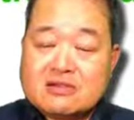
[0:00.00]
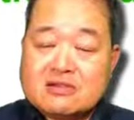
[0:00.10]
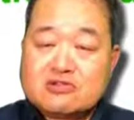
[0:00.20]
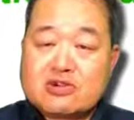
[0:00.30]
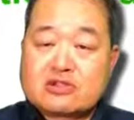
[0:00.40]

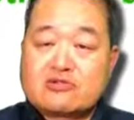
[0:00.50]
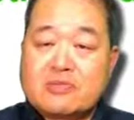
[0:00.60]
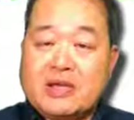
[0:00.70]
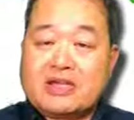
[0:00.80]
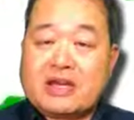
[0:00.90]
drugs were
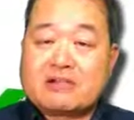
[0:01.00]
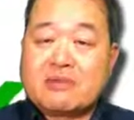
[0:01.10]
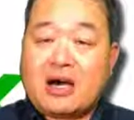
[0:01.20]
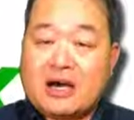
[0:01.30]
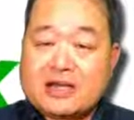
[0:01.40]
paid out of
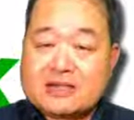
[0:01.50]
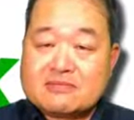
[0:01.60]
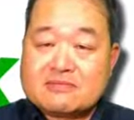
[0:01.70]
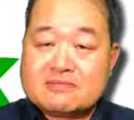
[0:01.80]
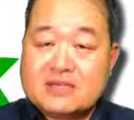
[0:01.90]
pocket,
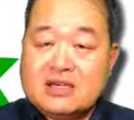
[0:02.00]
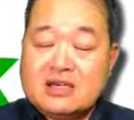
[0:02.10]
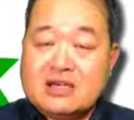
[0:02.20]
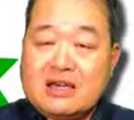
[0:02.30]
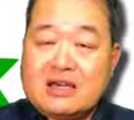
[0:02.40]

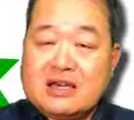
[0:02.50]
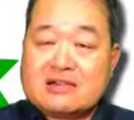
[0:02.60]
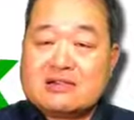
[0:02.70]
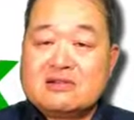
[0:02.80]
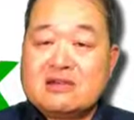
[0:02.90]

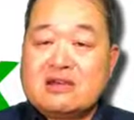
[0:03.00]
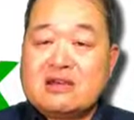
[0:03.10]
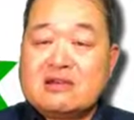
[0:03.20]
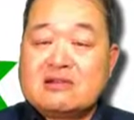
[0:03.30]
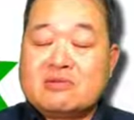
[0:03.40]
and
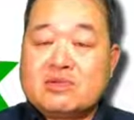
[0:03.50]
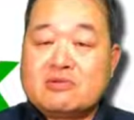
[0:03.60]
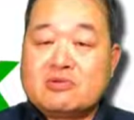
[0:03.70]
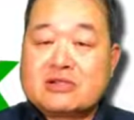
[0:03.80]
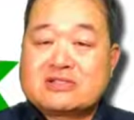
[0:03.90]
in
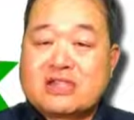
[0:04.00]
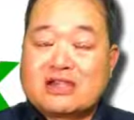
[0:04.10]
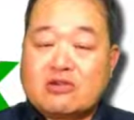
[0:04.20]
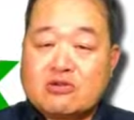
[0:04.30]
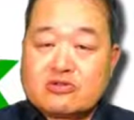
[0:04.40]
people as they
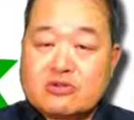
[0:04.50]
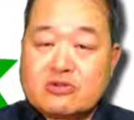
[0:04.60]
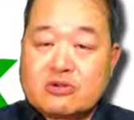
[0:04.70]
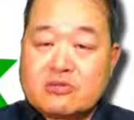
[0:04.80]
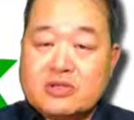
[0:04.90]
get older,
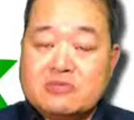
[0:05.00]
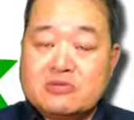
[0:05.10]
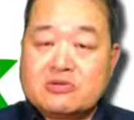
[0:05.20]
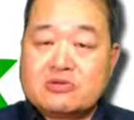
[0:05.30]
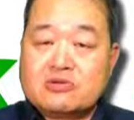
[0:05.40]
or in
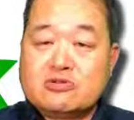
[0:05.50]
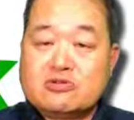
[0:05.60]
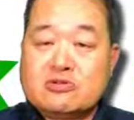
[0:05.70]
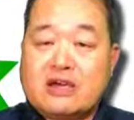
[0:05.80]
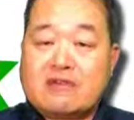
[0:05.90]
people
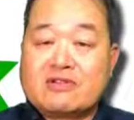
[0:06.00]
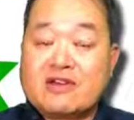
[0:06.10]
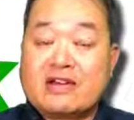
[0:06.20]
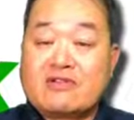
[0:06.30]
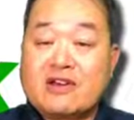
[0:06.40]
who have a
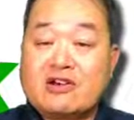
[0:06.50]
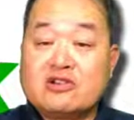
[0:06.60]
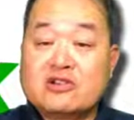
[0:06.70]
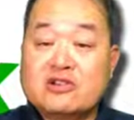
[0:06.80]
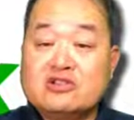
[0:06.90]
lot of
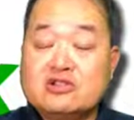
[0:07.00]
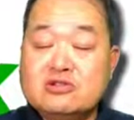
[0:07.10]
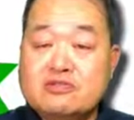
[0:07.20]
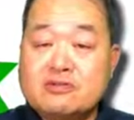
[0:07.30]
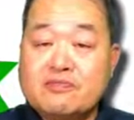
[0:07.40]
health
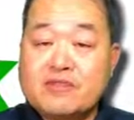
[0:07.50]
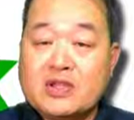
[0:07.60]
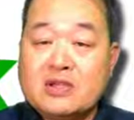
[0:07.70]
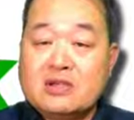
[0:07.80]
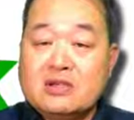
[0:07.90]
issues,
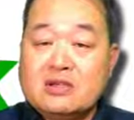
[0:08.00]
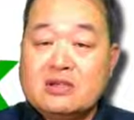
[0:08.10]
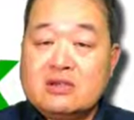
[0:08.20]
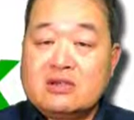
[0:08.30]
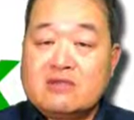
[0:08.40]

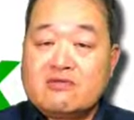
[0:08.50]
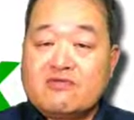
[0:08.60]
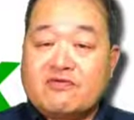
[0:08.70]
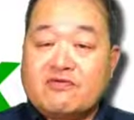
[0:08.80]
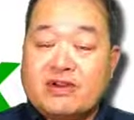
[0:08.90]

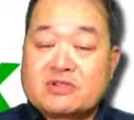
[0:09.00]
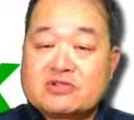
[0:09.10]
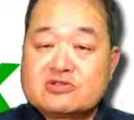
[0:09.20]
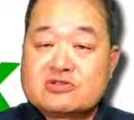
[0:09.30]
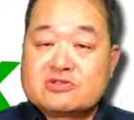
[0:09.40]

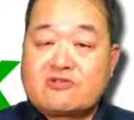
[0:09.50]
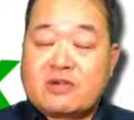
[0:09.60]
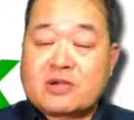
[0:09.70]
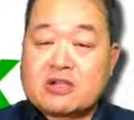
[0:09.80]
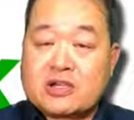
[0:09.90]

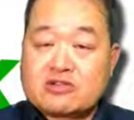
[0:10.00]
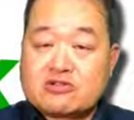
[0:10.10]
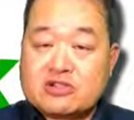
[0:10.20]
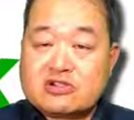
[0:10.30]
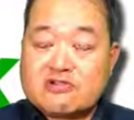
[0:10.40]

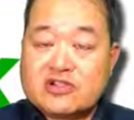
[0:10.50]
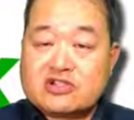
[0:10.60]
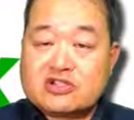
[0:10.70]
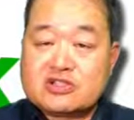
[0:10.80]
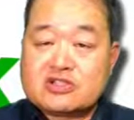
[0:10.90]
pharmacological
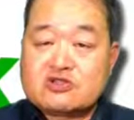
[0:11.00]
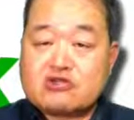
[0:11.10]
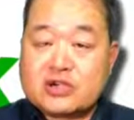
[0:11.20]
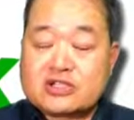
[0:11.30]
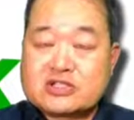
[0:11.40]
interventions,
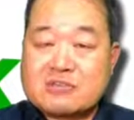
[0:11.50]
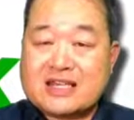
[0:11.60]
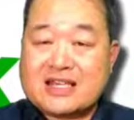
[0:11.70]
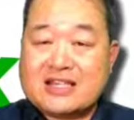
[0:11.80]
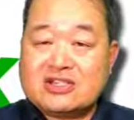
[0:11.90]
drugs and
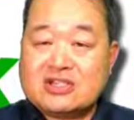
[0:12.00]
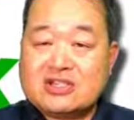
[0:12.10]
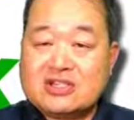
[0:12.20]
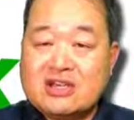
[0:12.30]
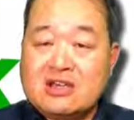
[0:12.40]

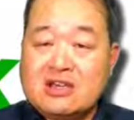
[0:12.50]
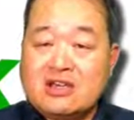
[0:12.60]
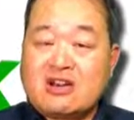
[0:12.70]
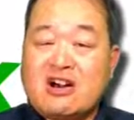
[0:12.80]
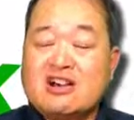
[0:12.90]
medications
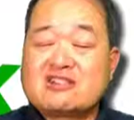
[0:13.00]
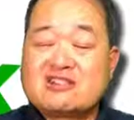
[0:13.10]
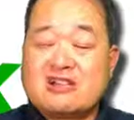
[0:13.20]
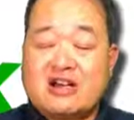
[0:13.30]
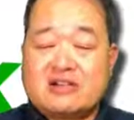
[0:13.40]
cost a
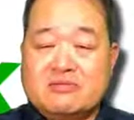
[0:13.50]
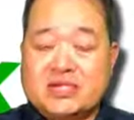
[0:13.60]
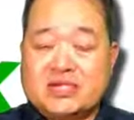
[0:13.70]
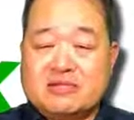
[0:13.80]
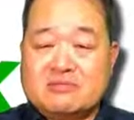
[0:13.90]
lot of
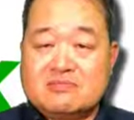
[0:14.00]
money.